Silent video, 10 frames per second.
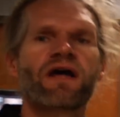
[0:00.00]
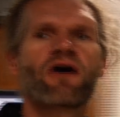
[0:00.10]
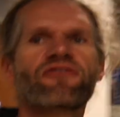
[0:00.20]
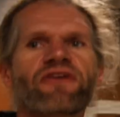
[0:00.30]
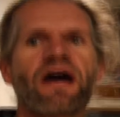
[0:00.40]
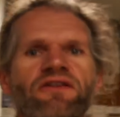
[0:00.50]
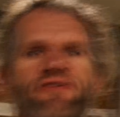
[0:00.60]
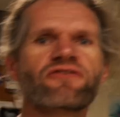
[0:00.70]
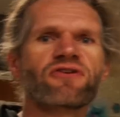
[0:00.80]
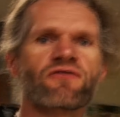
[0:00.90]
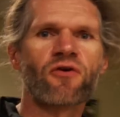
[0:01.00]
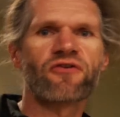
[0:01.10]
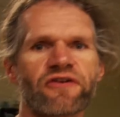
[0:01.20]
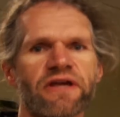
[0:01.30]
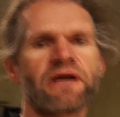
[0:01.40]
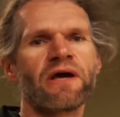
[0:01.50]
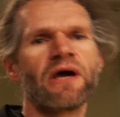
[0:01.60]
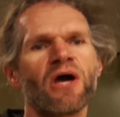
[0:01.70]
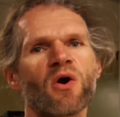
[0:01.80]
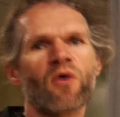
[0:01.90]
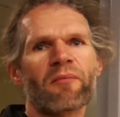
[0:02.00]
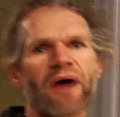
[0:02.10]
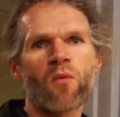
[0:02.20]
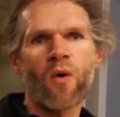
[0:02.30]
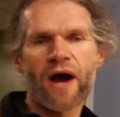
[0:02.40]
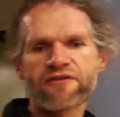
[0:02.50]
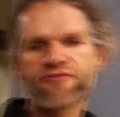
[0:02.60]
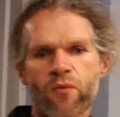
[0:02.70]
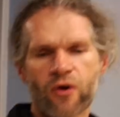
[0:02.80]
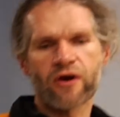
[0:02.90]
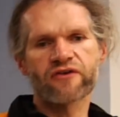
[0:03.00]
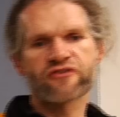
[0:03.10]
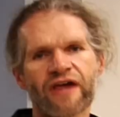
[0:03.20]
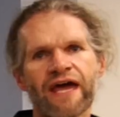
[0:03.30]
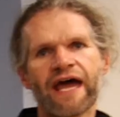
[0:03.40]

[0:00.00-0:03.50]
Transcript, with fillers: Health Sciences University, where my wife works.